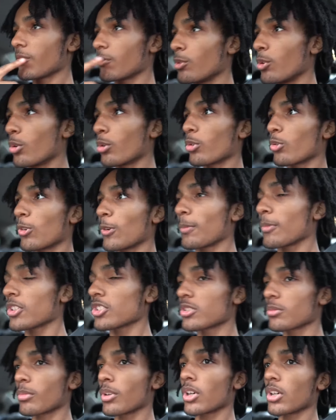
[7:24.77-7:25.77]
of going to Walmart
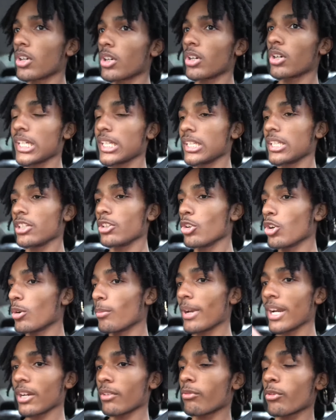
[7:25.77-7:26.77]
tomorrow and then going
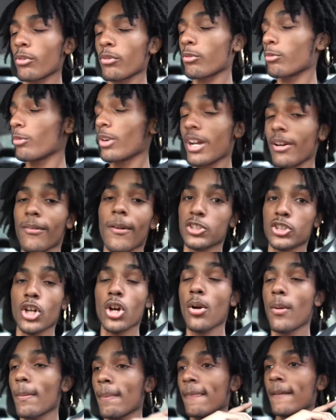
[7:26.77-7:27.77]
back and forth and whatever.
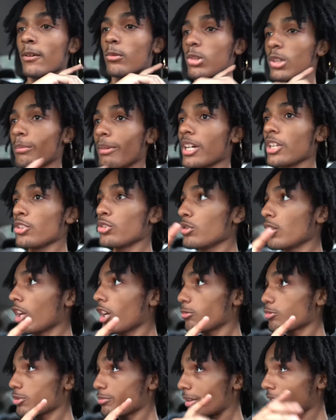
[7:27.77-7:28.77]
So what I'm about to do now,
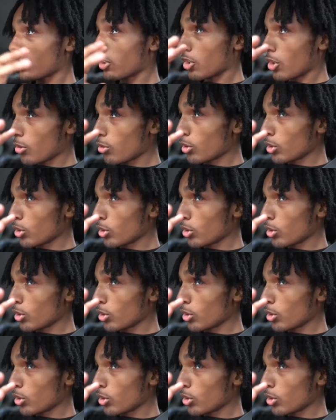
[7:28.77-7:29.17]
I'm just about to go